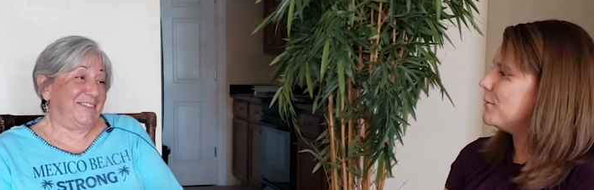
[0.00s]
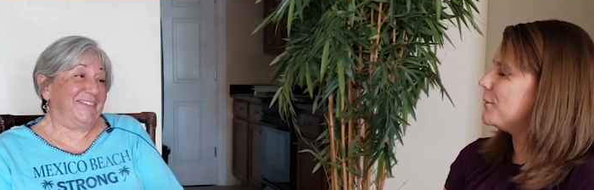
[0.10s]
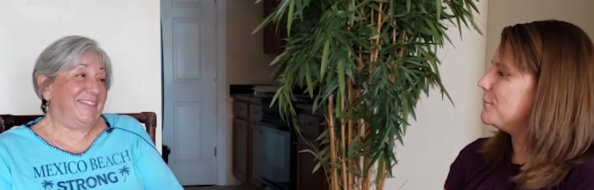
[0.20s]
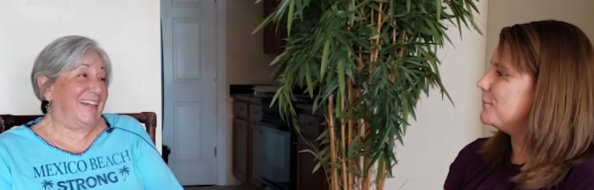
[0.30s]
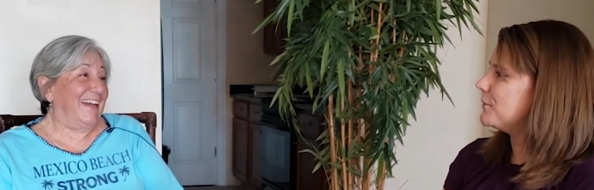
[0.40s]

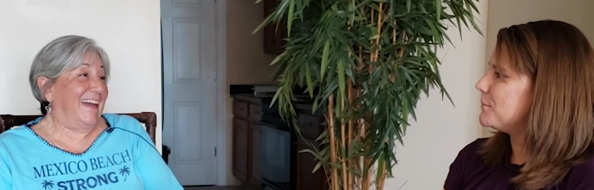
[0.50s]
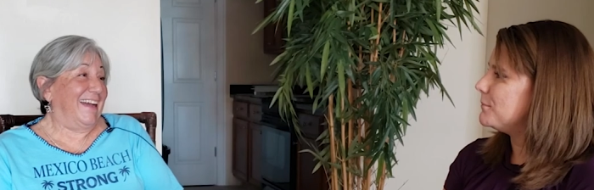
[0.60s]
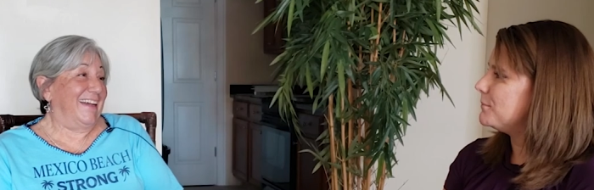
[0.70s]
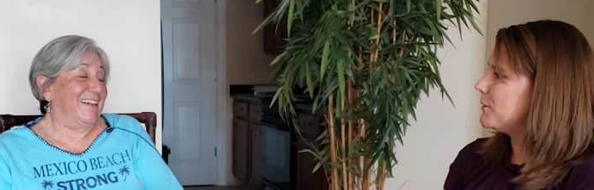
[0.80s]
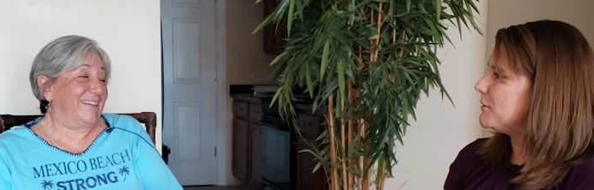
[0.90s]
Speaker 1: well, with
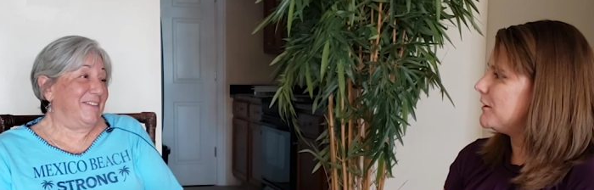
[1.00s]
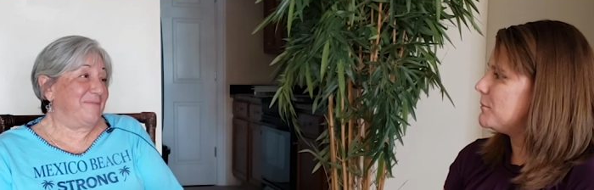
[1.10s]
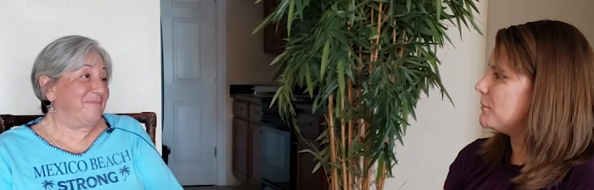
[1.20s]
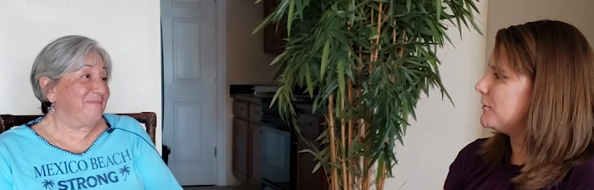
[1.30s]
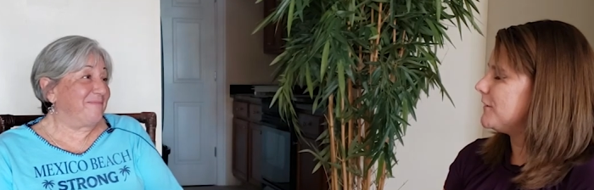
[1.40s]
community
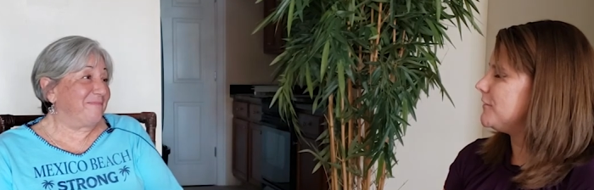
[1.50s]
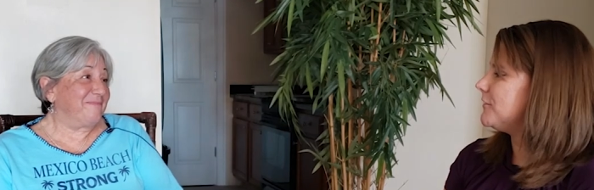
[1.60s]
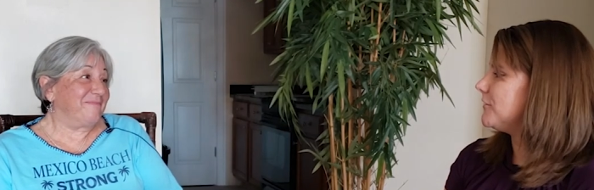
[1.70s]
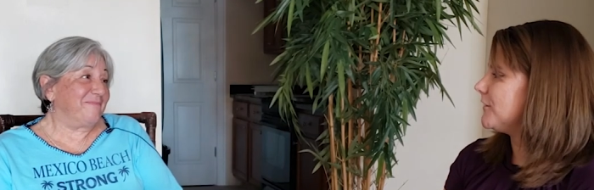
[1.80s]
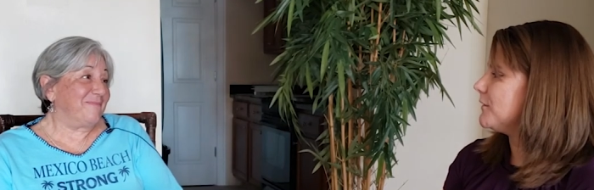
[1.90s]
members such
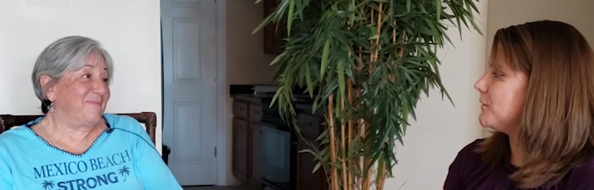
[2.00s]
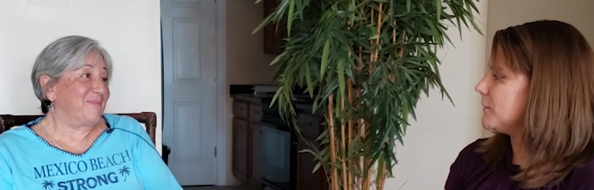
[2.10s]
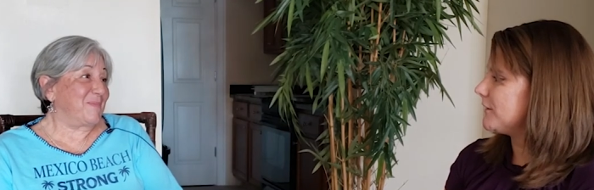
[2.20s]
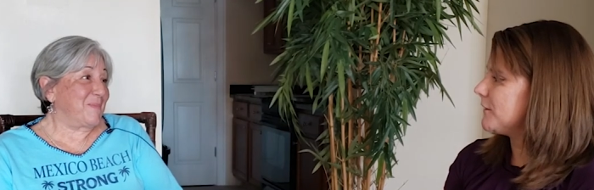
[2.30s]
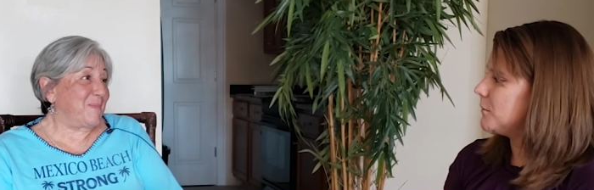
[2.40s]
as yourself in
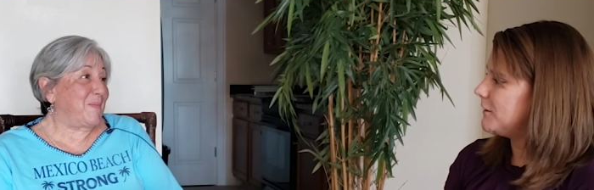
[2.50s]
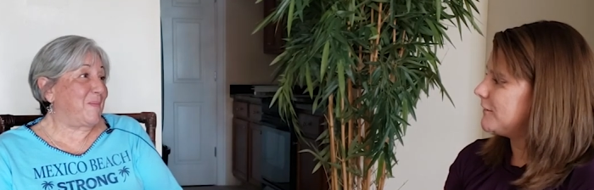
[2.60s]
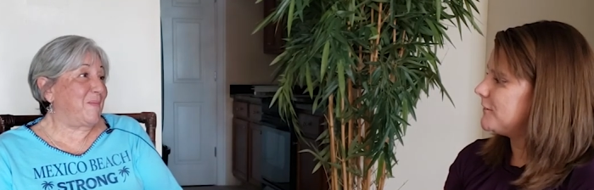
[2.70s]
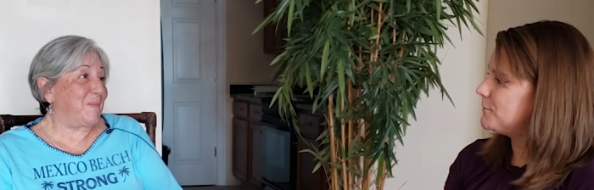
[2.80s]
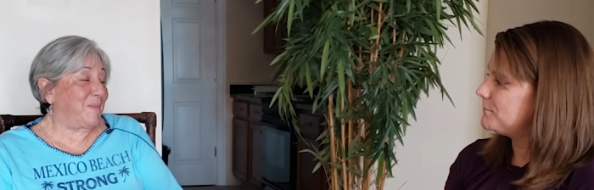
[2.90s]
Mexico
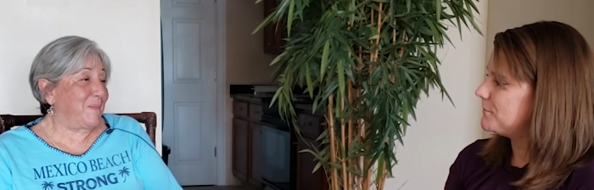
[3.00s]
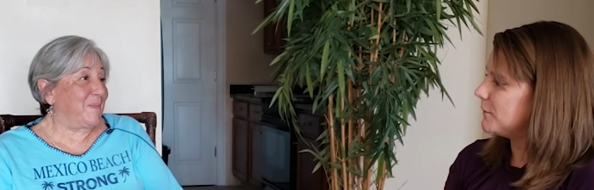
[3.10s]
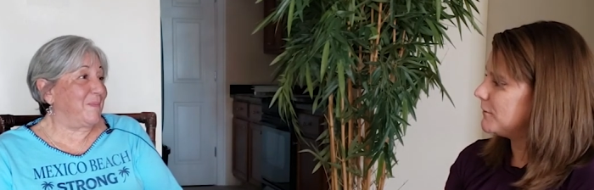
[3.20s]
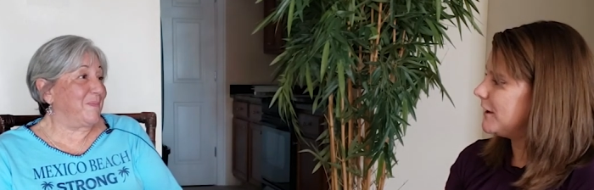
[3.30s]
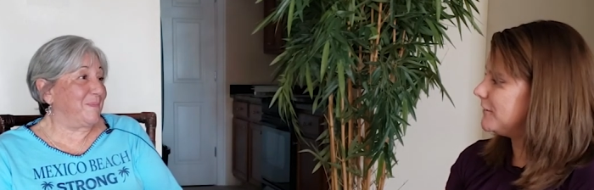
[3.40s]
Beach,
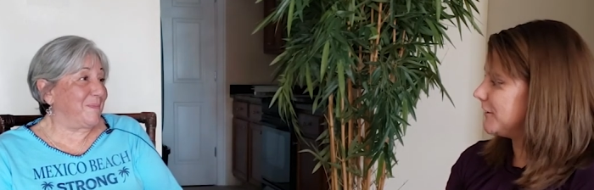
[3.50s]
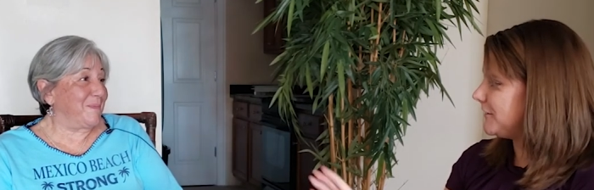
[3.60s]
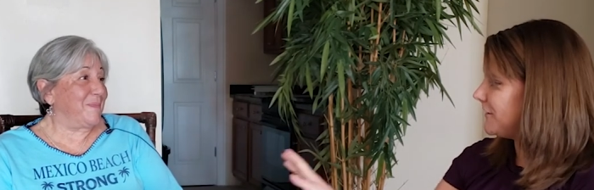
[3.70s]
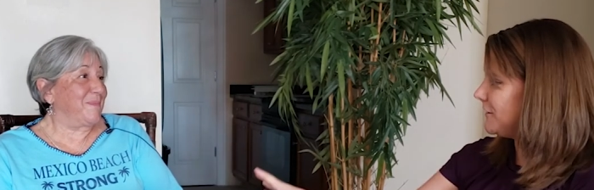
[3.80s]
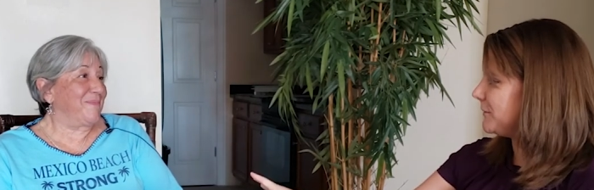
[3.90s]
I'm glad you're
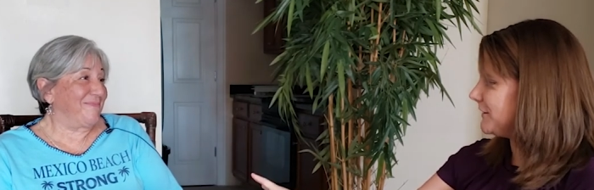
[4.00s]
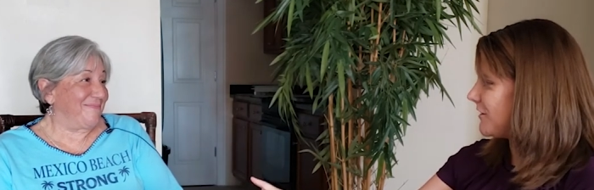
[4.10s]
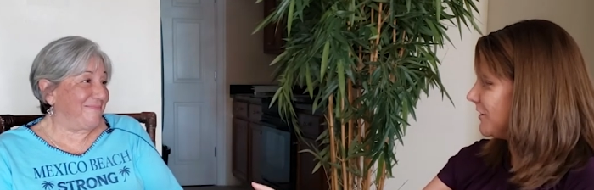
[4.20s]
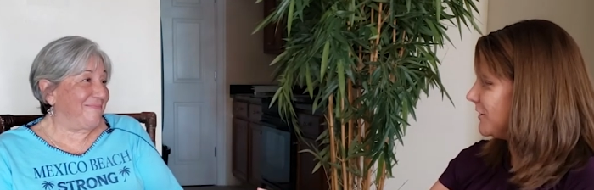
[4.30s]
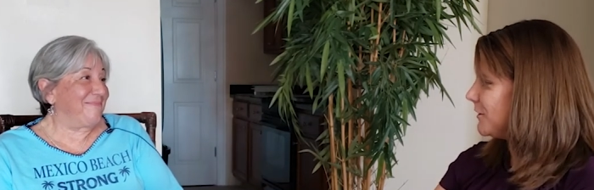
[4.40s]
continuing to
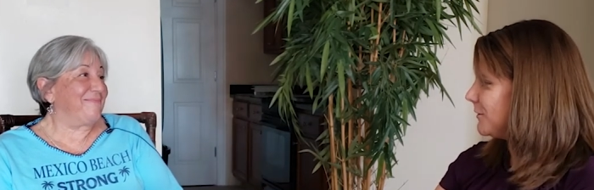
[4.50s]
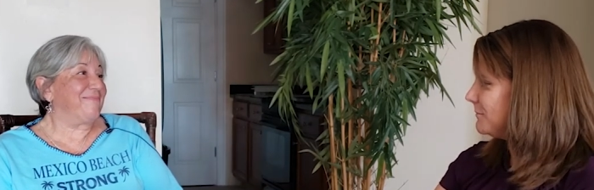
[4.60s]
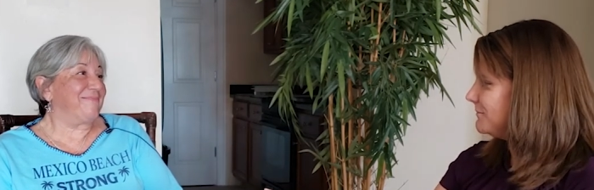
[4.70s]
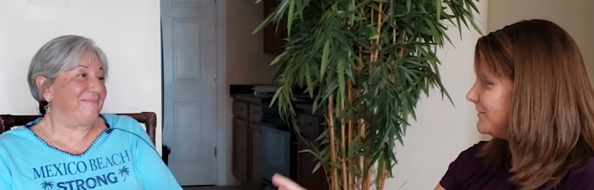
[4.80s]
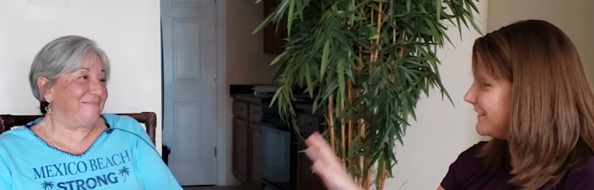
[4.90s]
call it
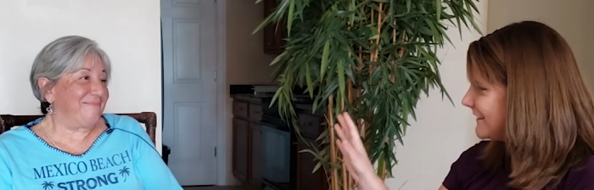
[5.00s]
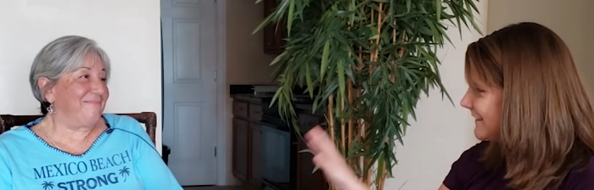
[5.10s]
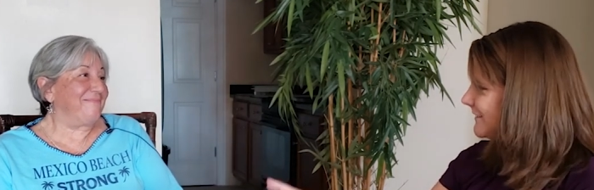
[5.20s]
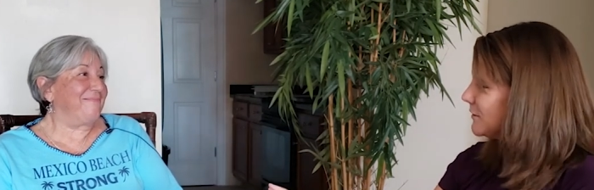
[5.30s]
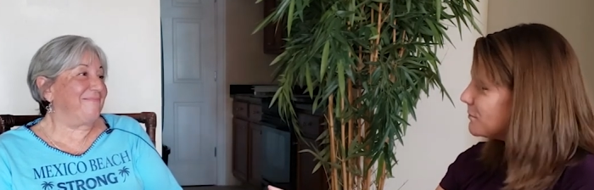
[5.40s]
home. Mm-hmm.
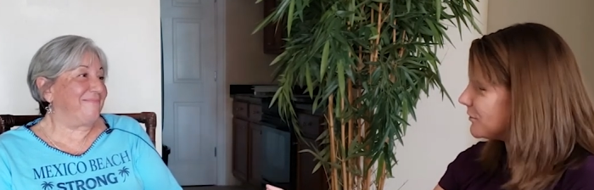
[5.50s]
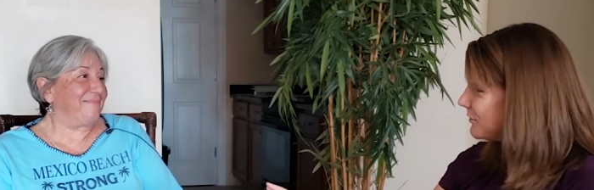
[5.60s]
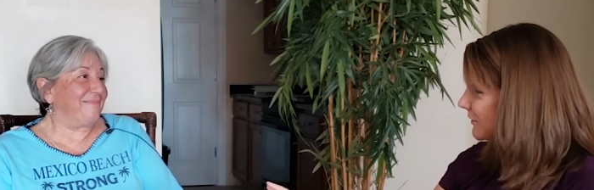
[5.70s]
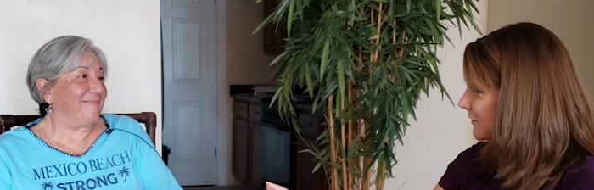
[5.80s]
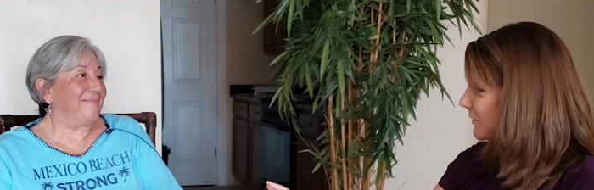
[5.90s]
This is your
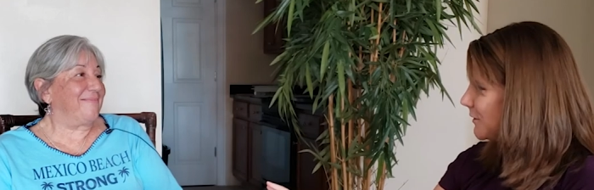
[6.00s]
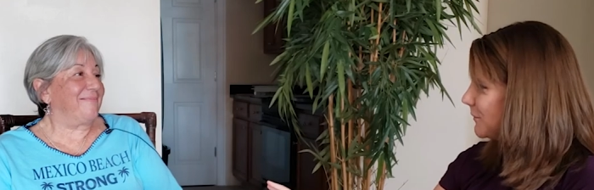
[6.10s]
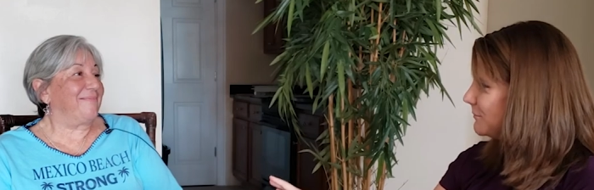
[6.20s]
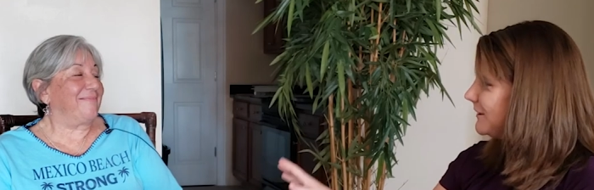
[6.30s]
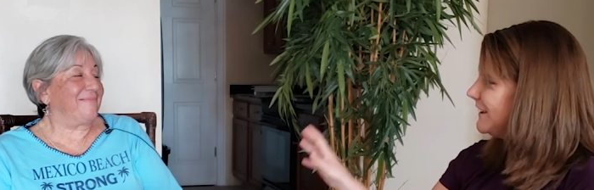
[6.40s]
beautiful little home,